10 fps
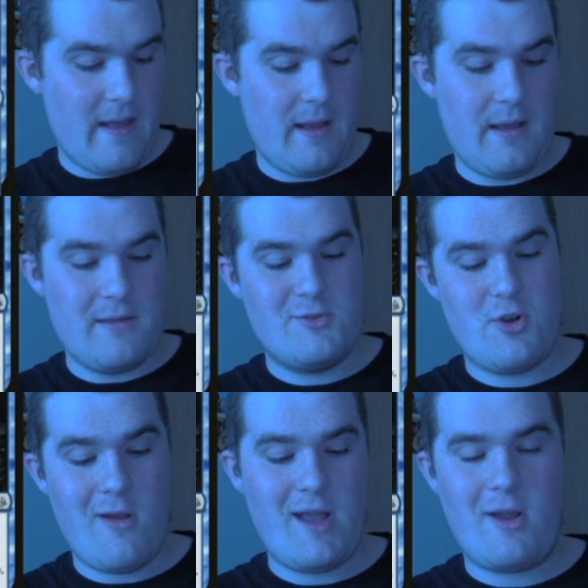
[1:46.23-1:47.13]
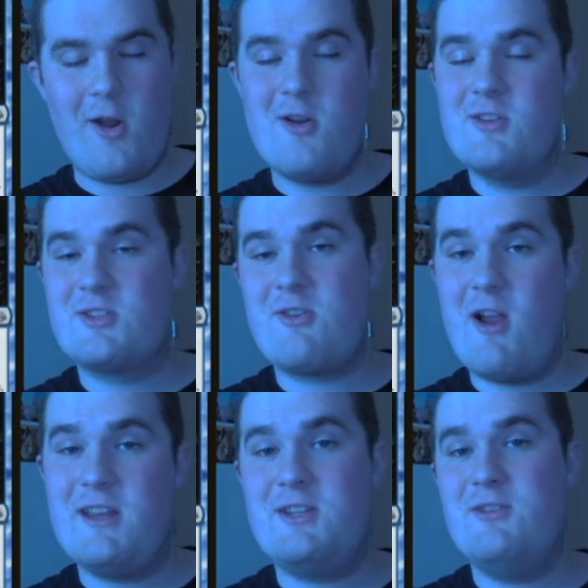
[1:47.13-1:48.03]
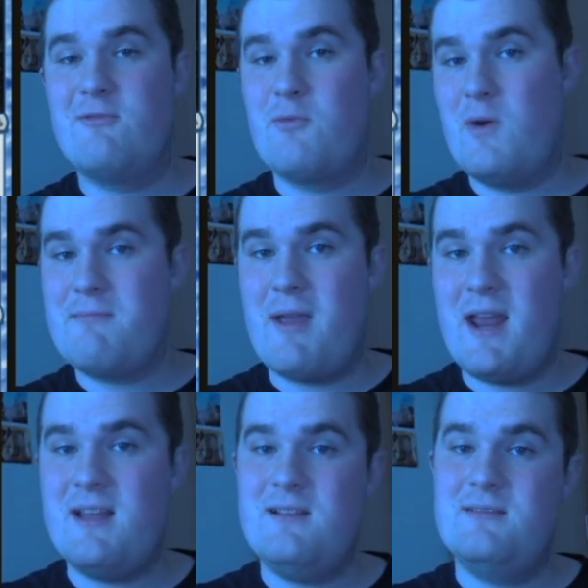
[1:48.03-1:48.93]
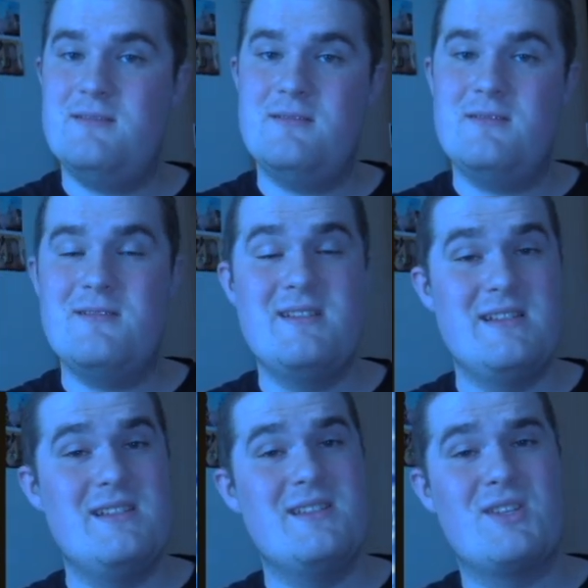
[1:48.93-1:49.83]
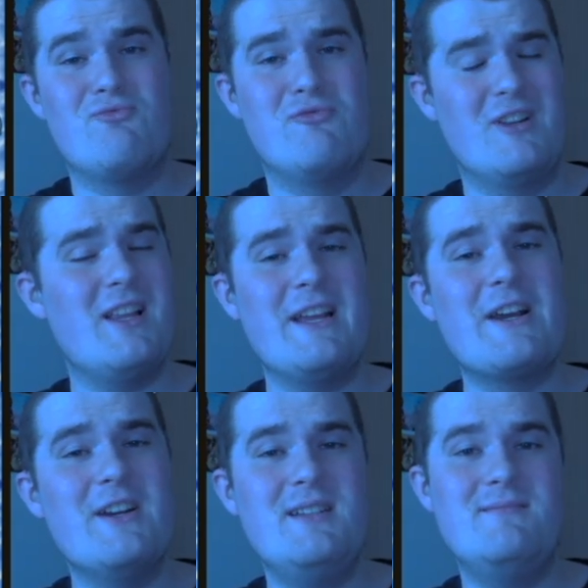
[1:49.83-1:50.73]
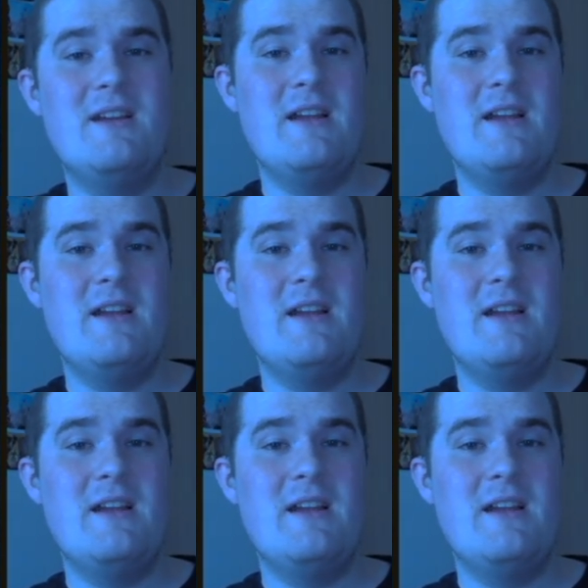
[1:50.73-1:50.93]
Drawing a card and scrying 2 for 1 mana is really good.